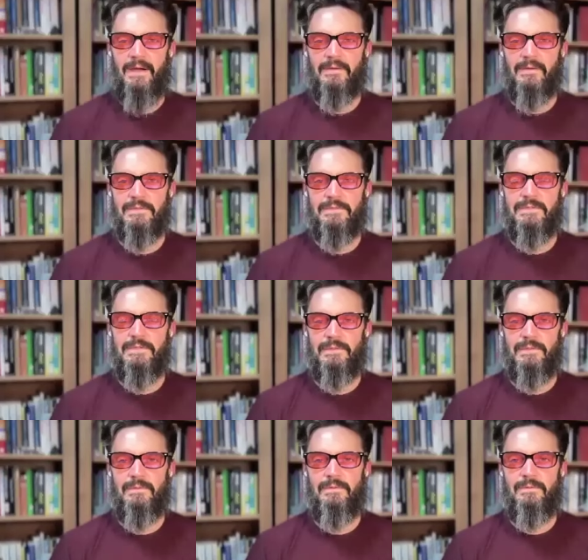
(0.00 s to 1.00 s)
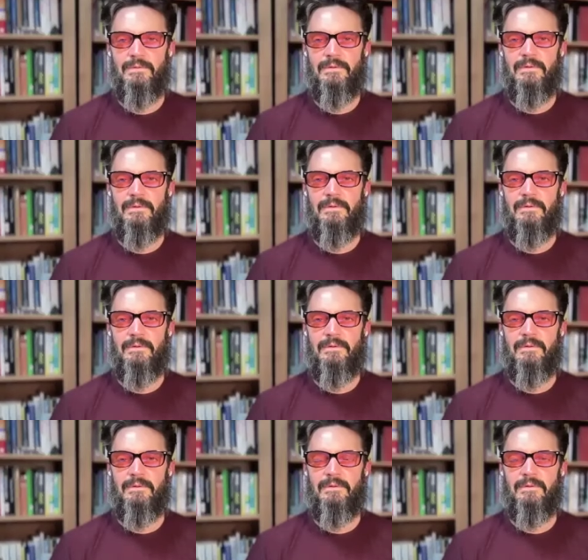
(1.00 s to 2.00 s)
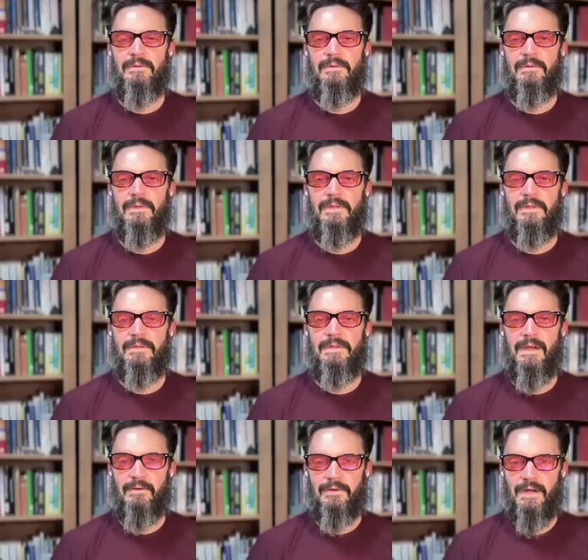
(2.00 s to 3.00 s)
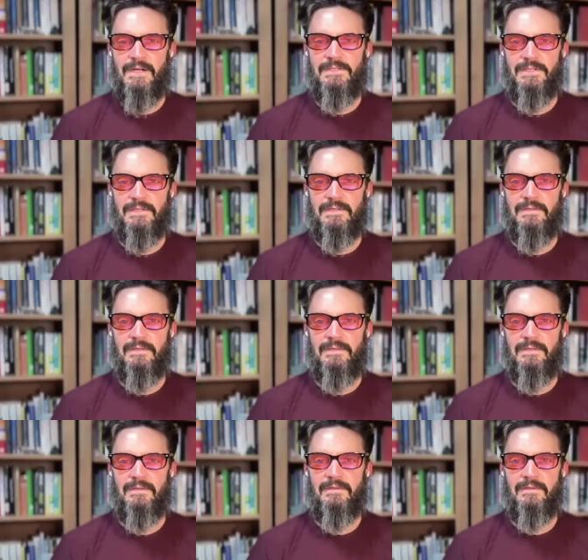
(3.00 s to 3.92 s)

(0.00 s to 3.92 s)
prior to the narration